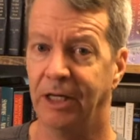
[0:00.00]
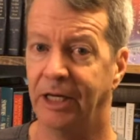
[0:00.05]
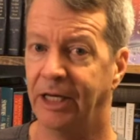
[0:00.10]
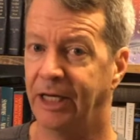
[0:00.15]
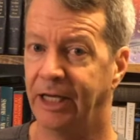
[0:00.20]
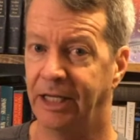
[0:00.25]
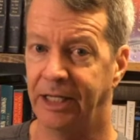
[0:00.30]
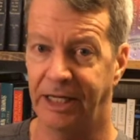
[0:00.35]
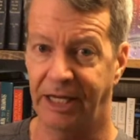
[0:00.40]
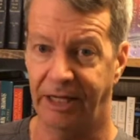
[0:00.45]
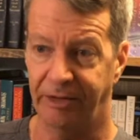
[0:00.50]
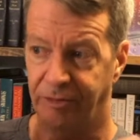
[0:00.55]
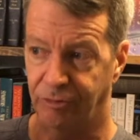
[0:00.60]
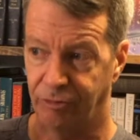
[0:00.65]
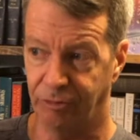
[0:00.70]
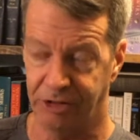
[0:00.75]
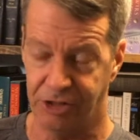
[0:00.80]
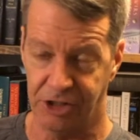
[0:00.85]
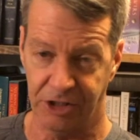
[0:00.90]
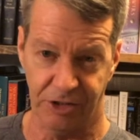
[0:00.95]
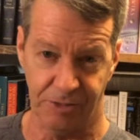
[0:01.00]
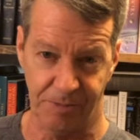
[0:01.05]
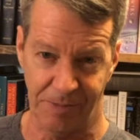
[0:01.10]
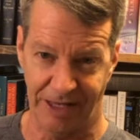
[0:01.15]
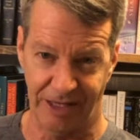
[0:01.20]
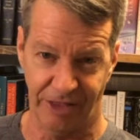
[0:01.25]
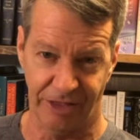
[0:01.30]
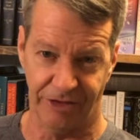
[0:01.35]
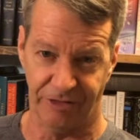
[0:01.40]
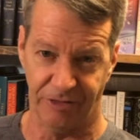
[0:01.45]
and have the richest
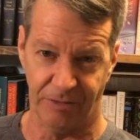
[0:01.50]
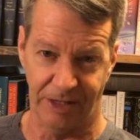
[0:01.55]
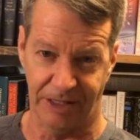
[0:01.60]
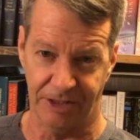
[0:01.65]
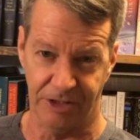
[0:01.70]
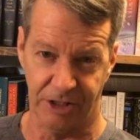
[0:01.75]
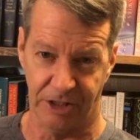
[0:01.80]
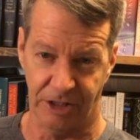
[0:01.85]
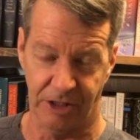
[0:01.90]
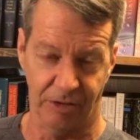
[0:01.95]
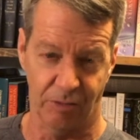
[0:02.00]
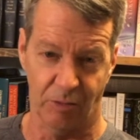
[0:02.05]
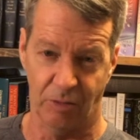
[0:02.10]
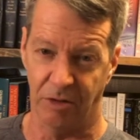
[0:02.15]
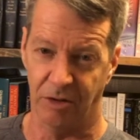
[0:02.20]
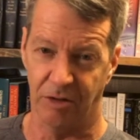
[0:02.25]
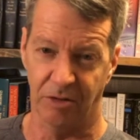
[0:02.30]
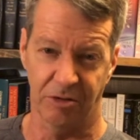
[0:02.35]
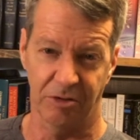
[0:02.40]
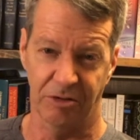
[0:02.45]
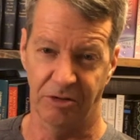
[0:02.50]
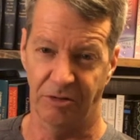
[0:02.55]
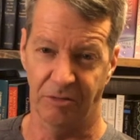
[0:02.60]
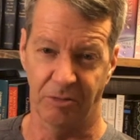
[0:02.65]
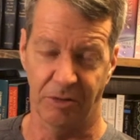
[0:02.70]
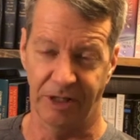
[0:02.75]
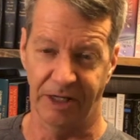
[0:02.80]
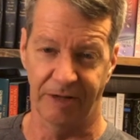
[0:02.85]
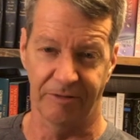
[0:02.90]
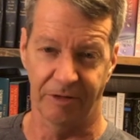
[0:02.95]
man- mansion in the world or
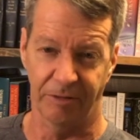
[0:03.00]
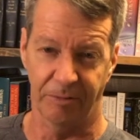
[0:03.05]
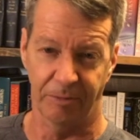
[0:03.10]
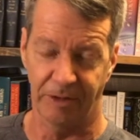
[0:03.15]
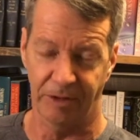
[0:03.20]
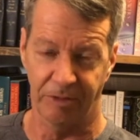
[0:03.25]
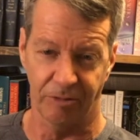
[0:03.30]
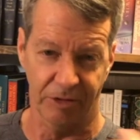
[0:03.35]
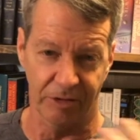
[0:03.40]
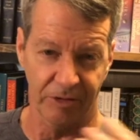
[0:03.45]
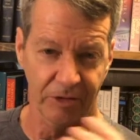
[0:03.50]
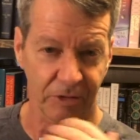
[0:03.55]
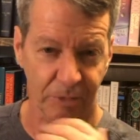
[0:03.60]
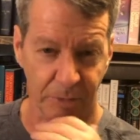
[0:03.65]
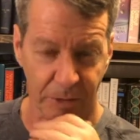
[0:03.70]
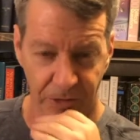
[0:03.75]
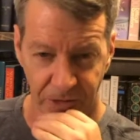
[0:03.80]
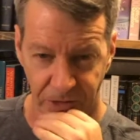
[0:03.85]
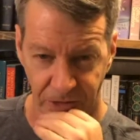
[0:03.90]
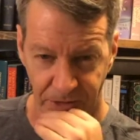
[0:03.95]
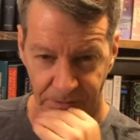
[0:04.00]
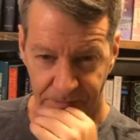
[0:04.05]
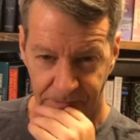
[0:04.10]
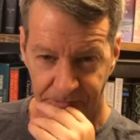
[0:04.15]
whatever, be the richest person.